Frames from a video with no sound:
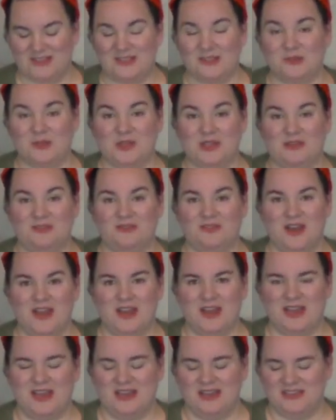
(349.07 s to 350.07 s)
It's really
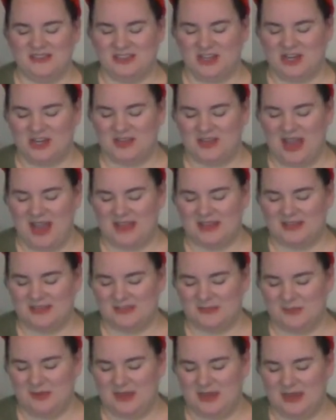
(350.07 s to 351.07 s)
funny. He started that
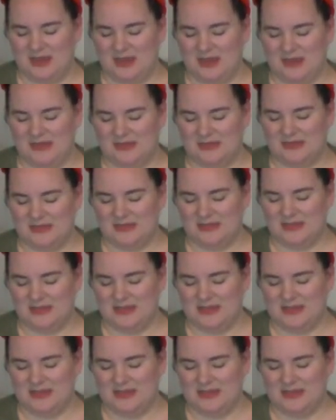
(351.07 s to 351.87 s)
this weekend.